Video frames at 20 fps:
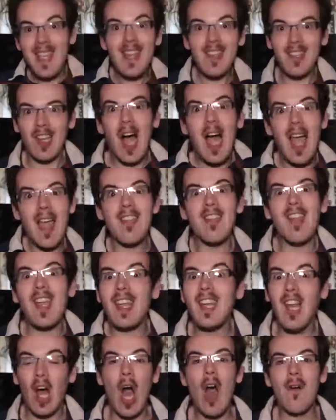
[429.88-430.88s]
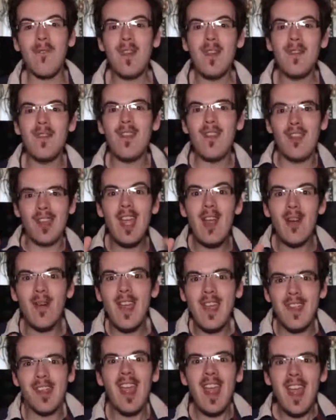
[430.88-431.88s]
The entire second half of the
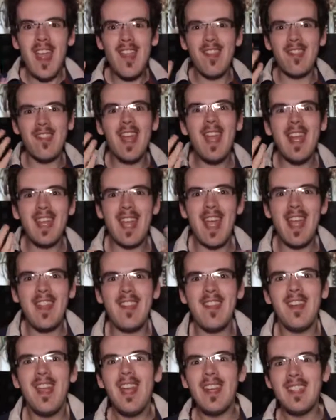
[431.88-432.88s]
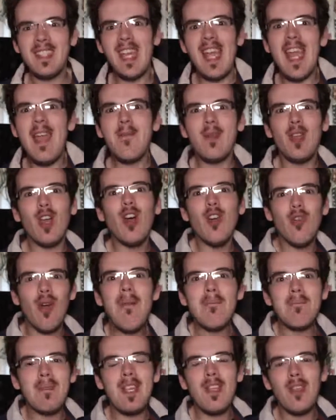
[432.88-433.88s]
series is dedicated to him
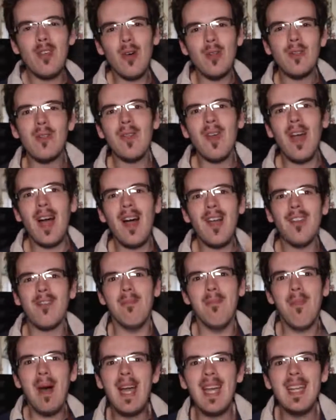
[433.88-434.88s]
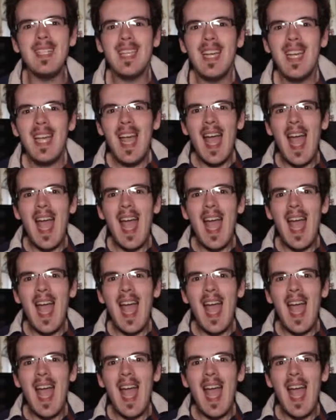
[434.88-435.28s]
corrupting Kotonoha's mind